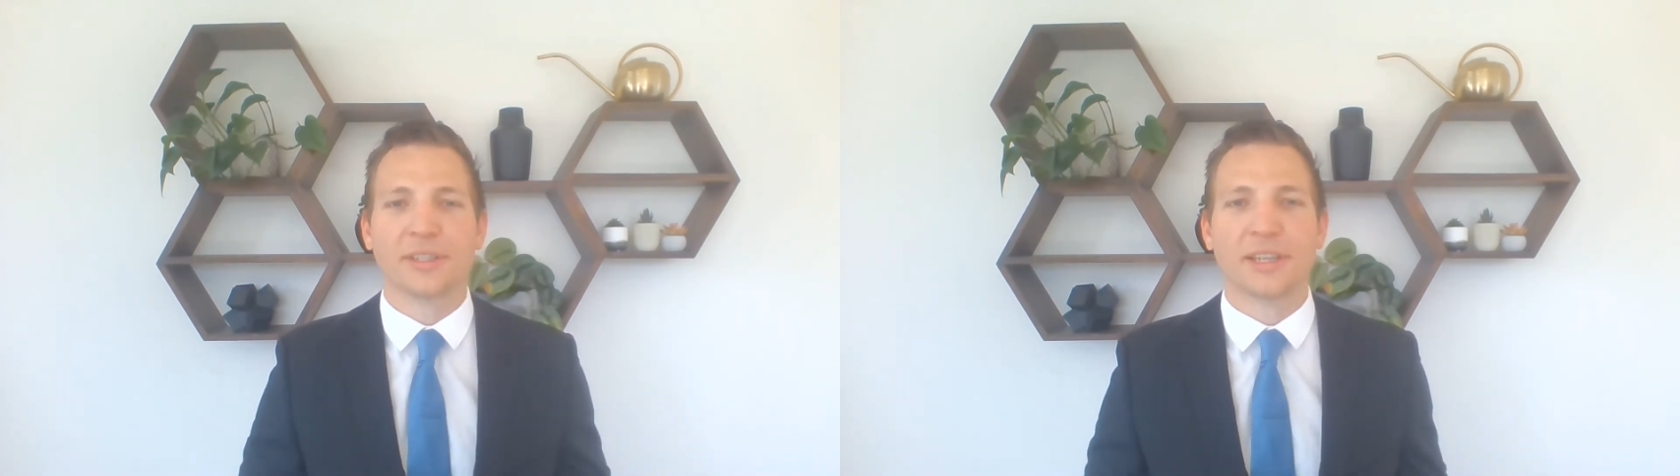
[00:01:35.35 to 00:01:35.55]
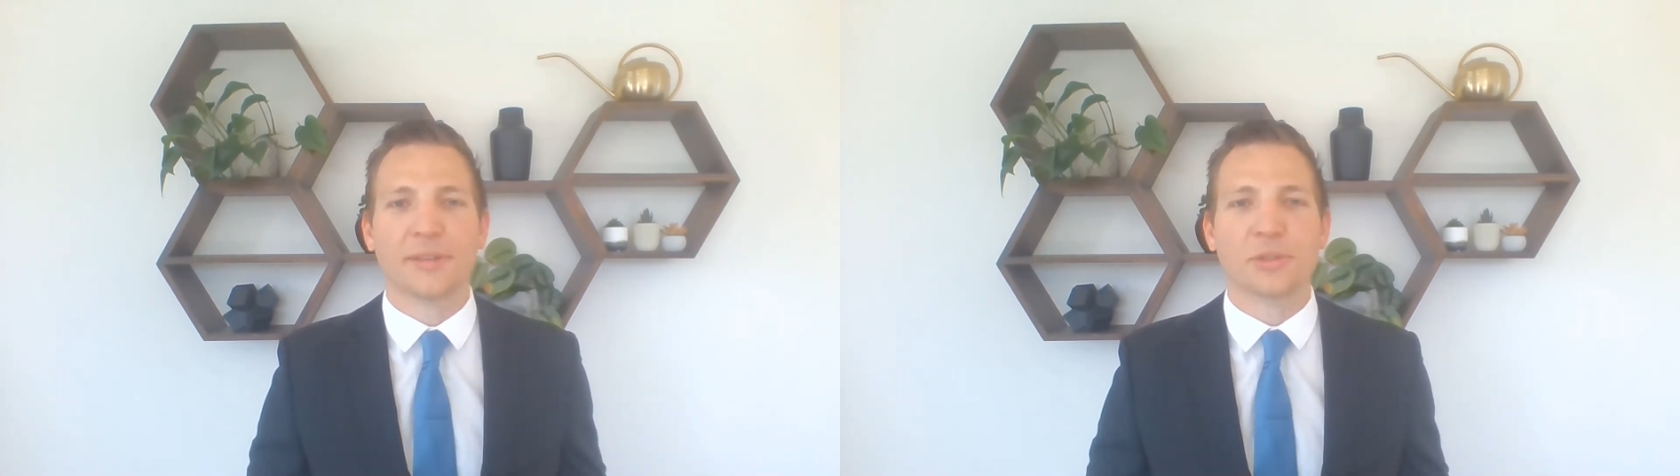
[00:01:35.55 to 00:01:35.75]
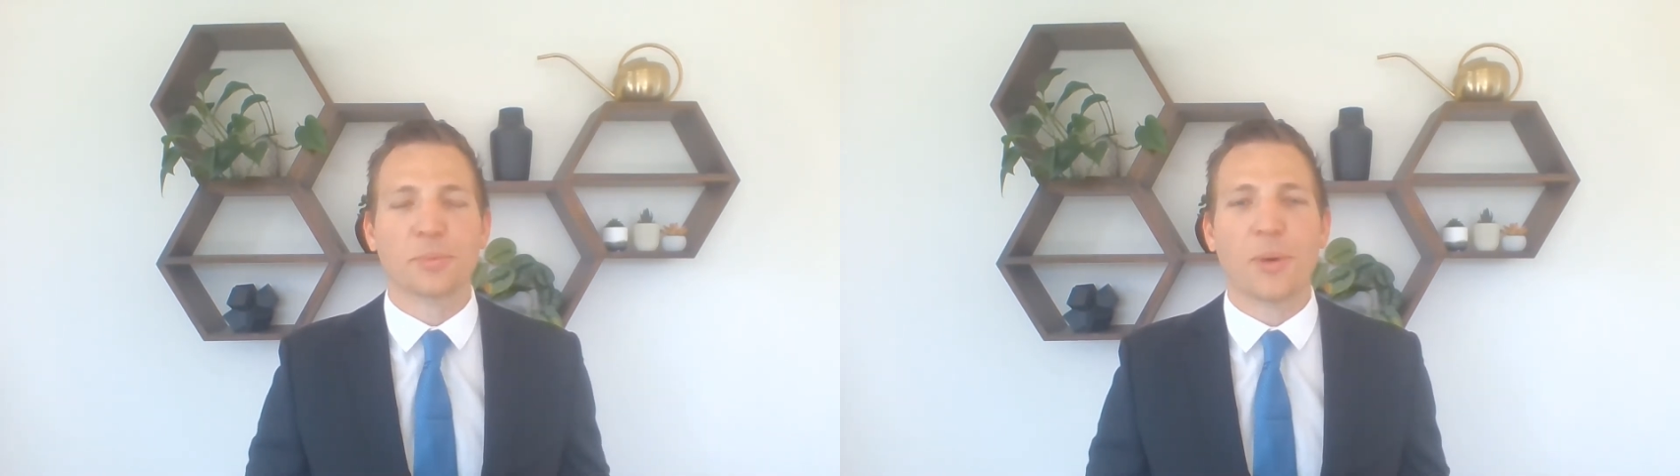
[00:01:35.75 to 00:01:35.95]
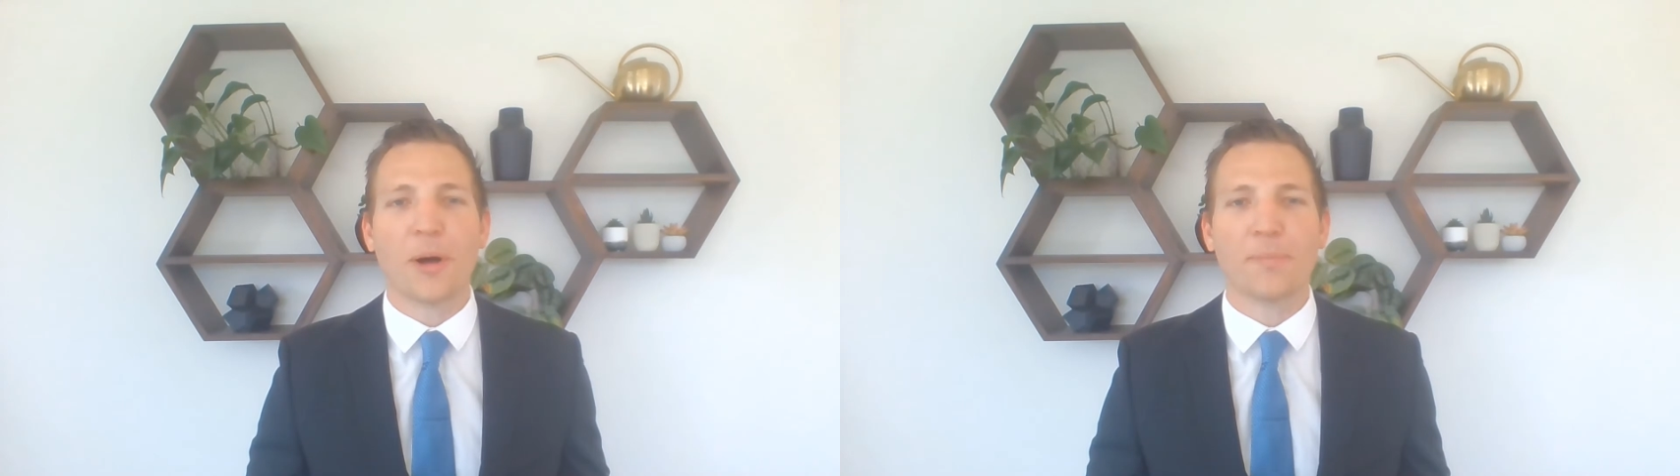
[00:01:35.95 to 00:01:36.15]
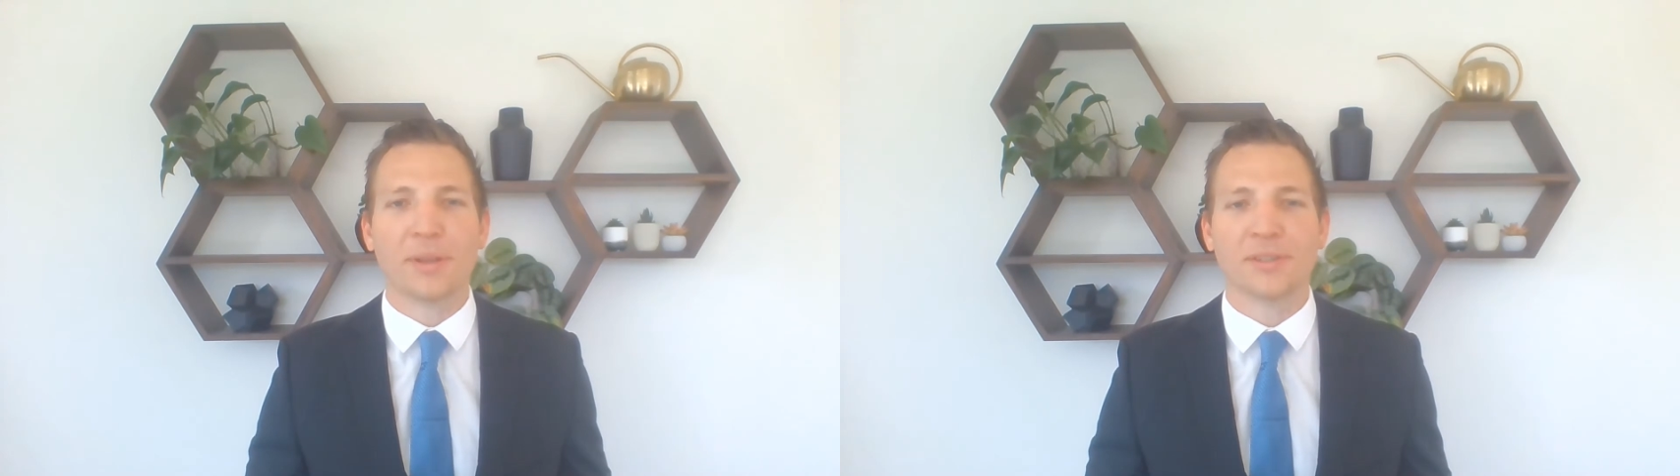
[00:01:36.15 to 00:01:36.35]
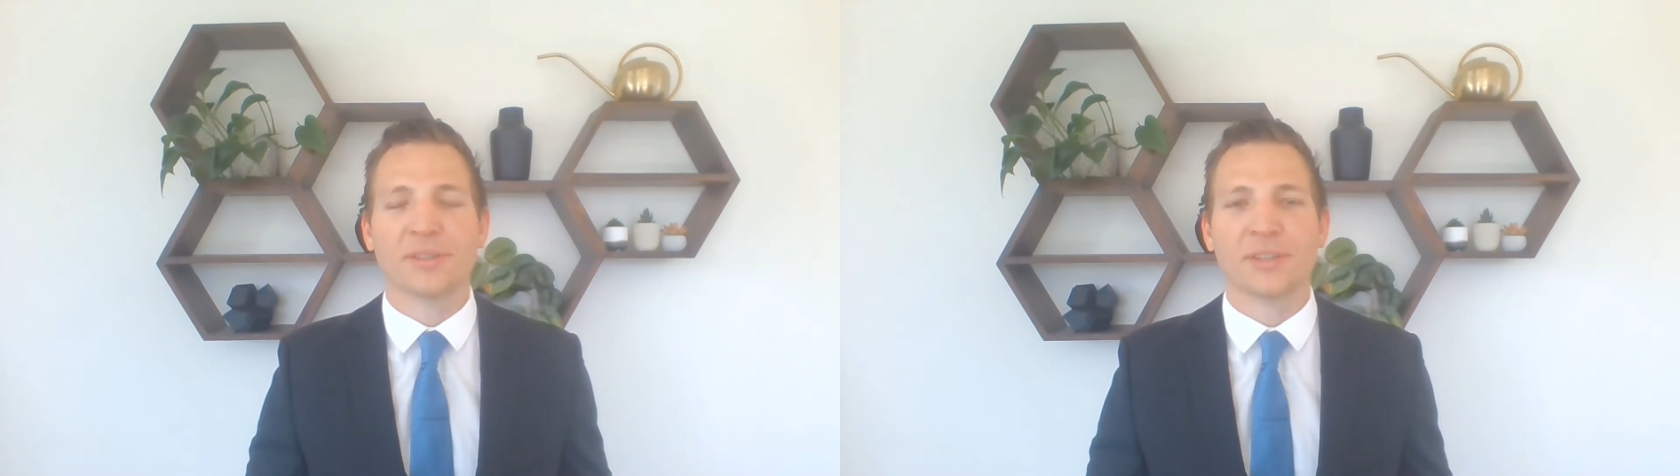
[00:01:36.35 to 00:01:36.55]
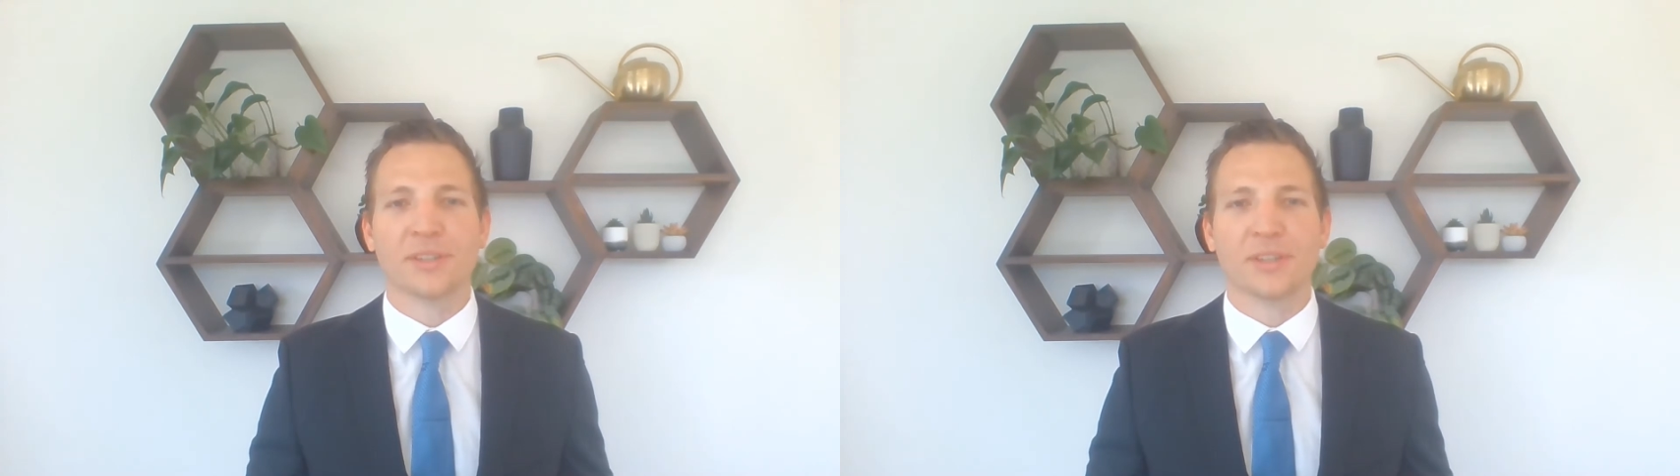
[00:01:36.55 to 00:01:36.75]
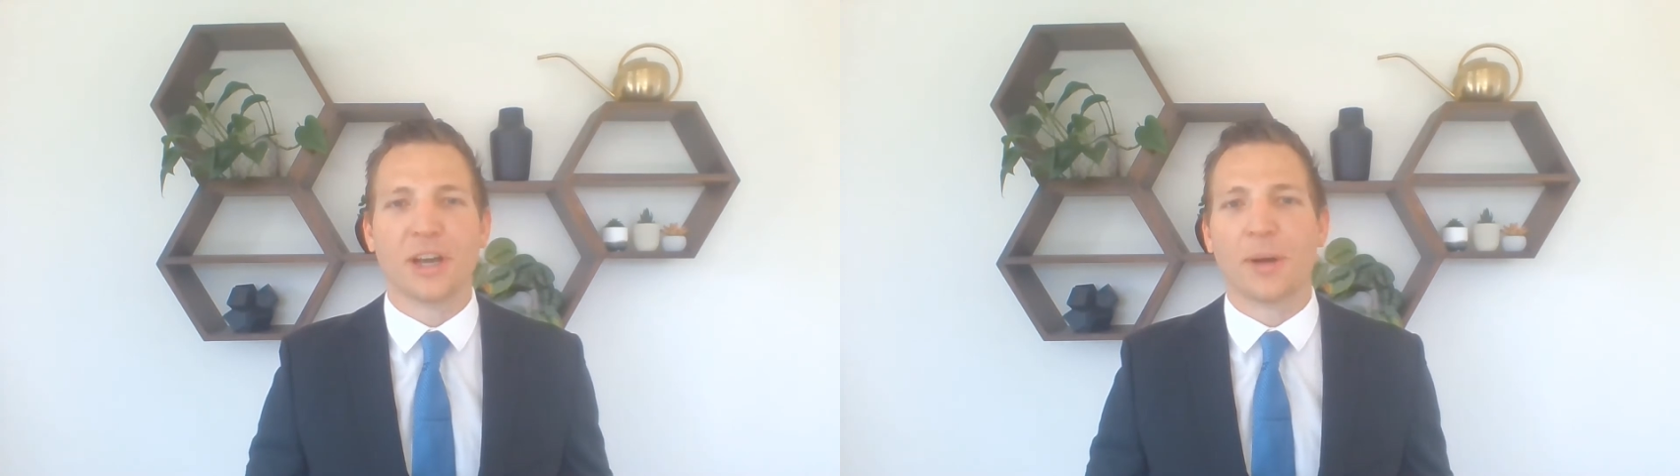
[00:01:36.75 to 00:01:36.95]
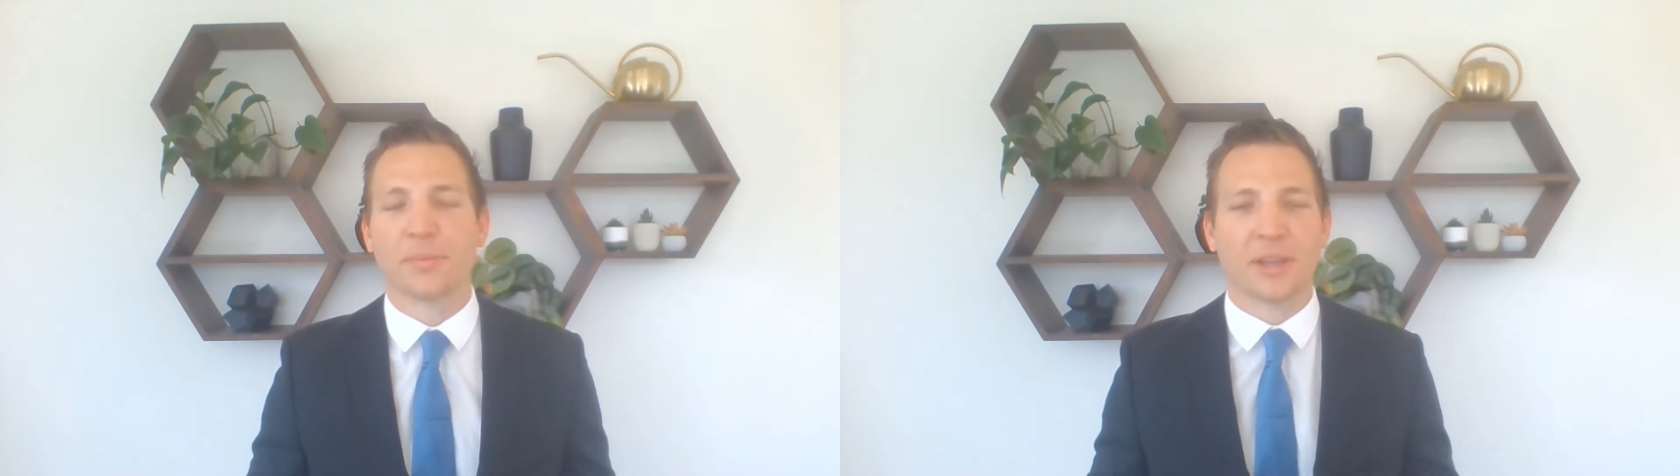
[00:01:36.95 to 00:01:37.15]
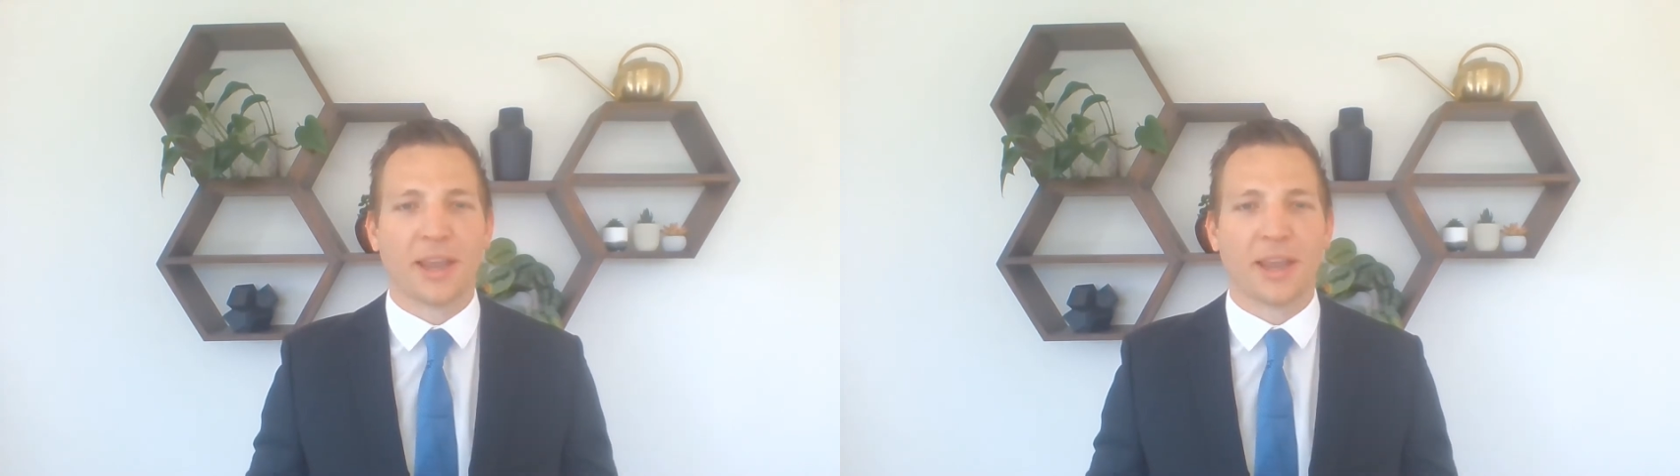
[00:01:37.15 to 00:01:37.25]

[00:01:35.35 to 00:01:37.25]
to give small businesses up to